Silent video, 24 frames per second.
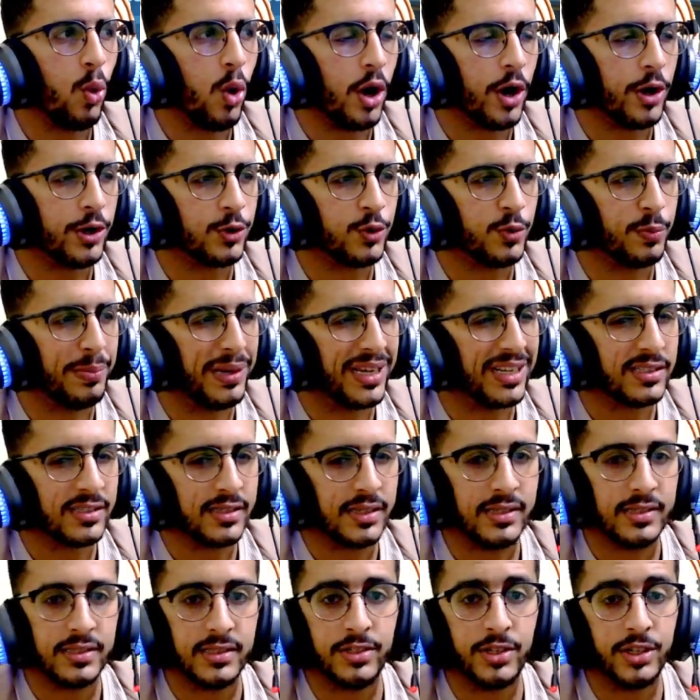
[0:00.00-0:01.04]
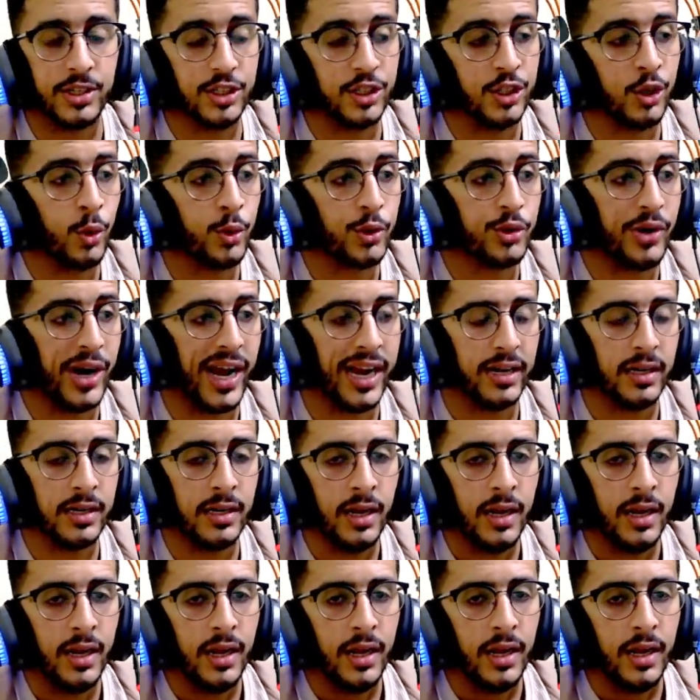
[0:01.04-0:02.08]
hard to build since there is no dragon
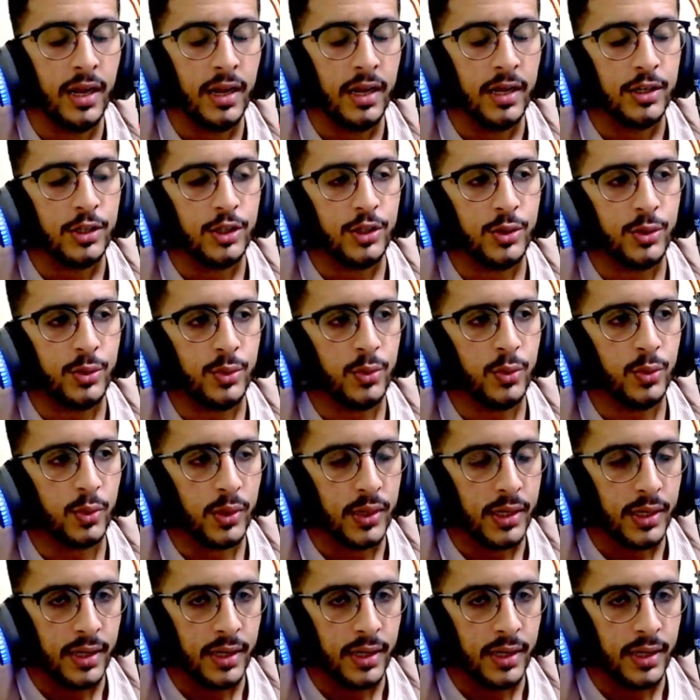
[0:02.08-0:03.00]
to